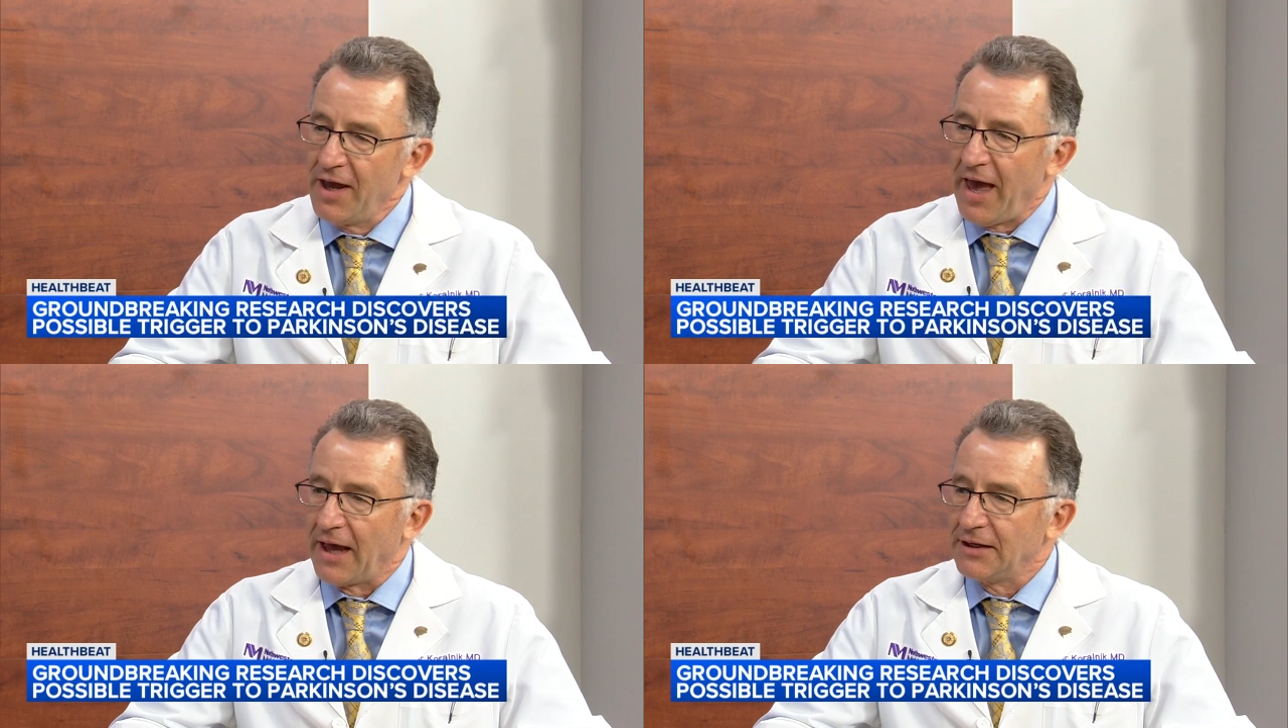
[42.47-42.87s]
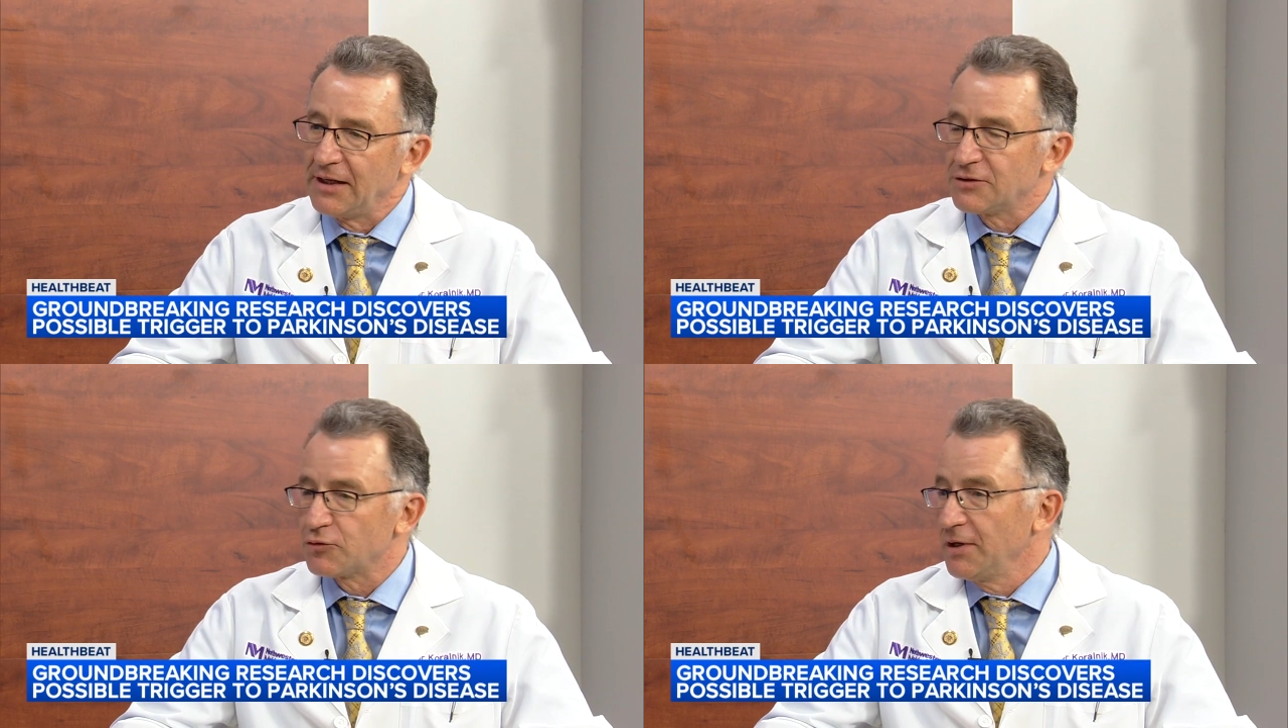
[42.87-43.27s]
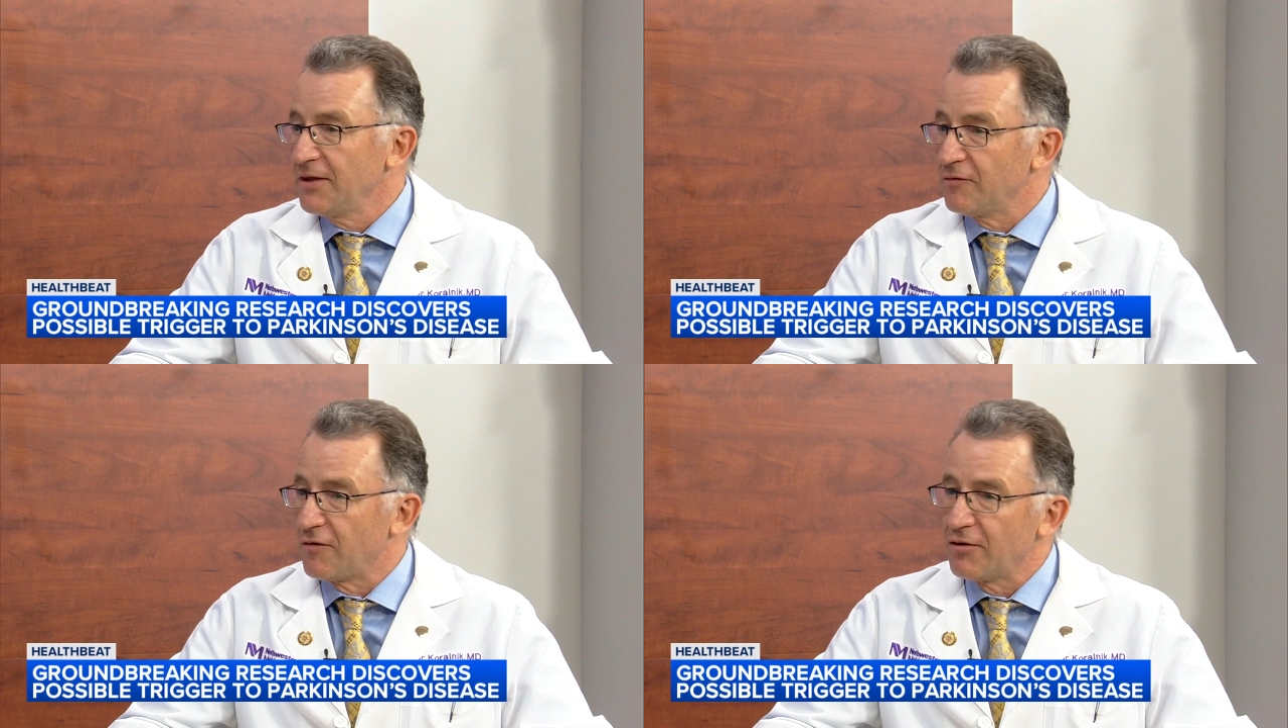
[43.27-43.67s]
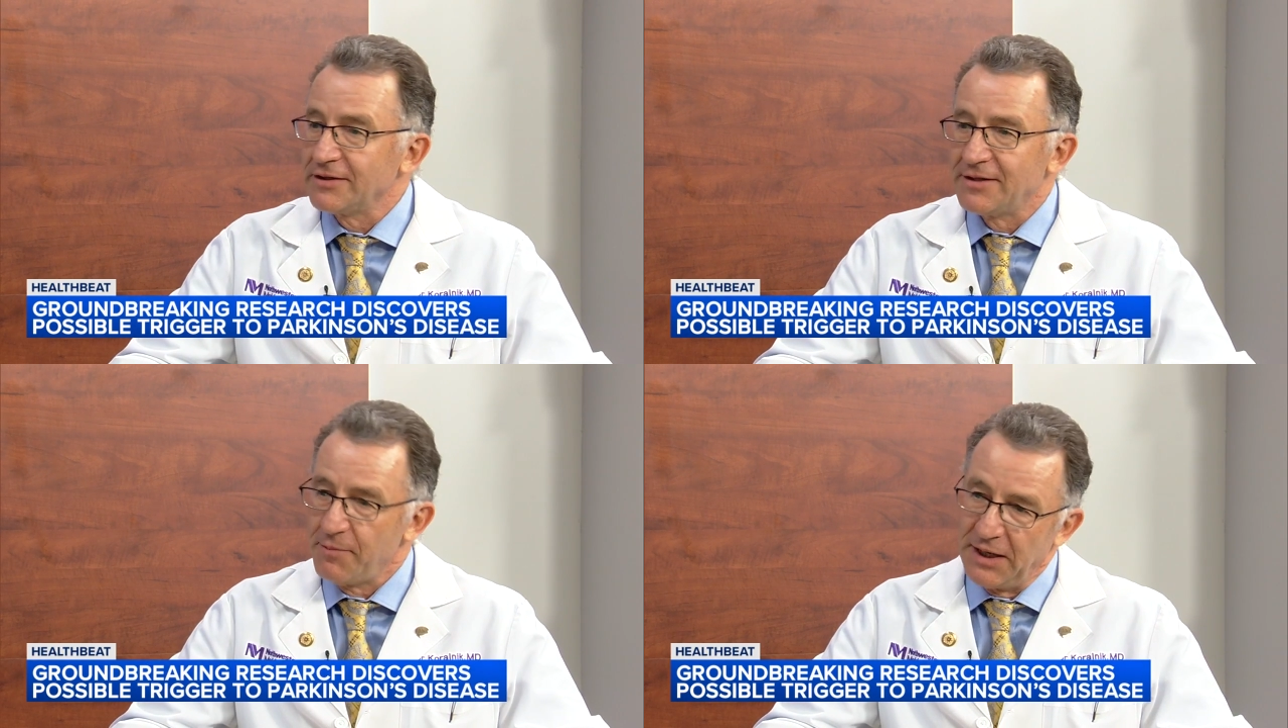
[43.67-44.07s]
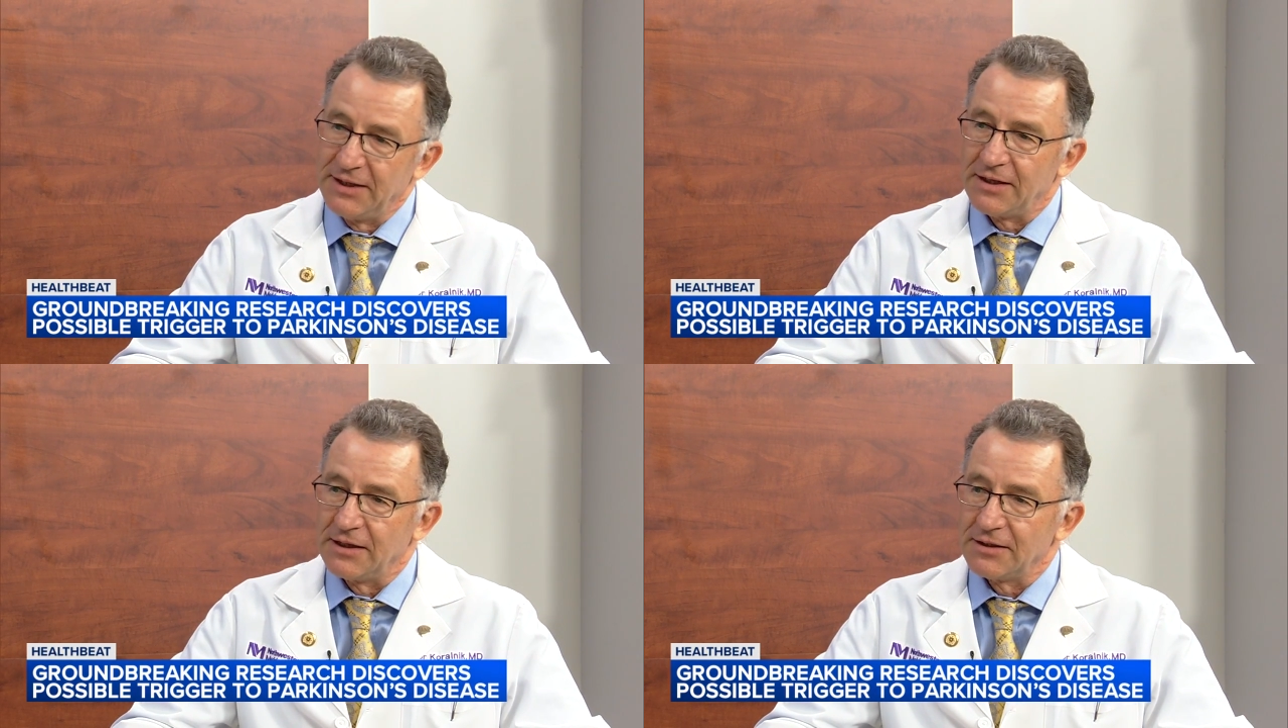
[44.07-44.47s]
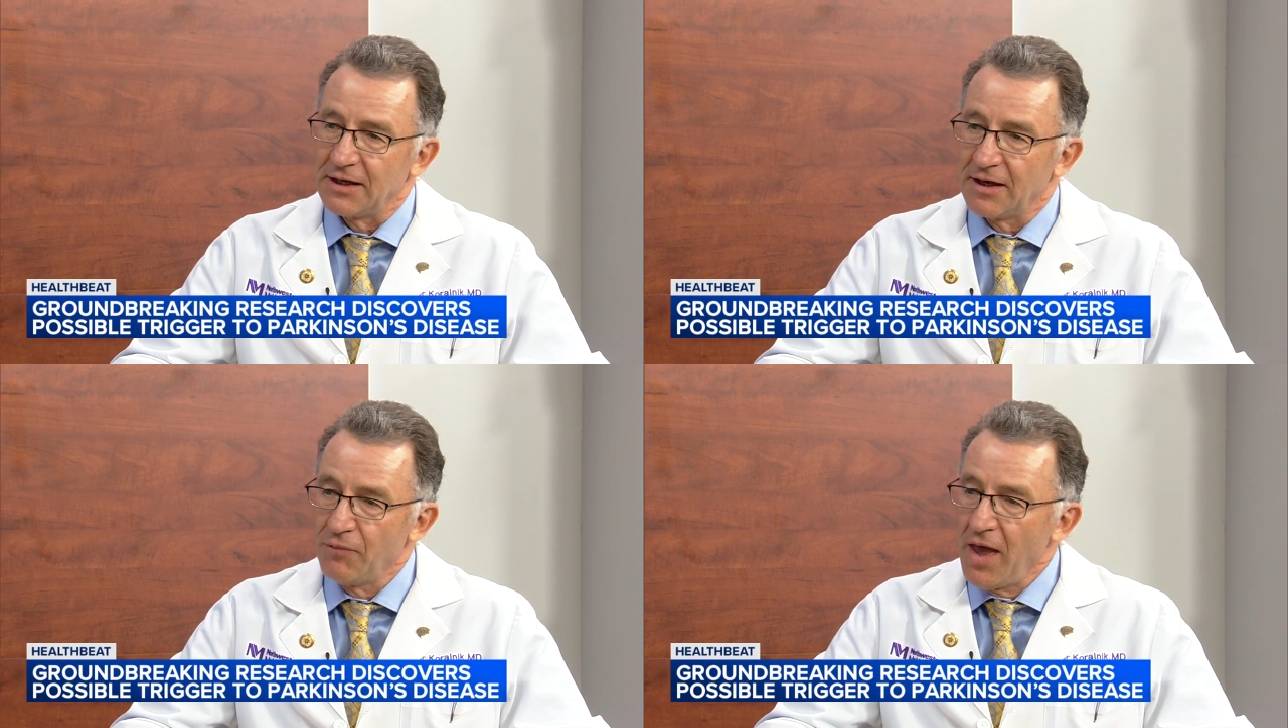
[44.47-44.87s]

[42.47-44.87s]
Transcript: and it's really very debilitating.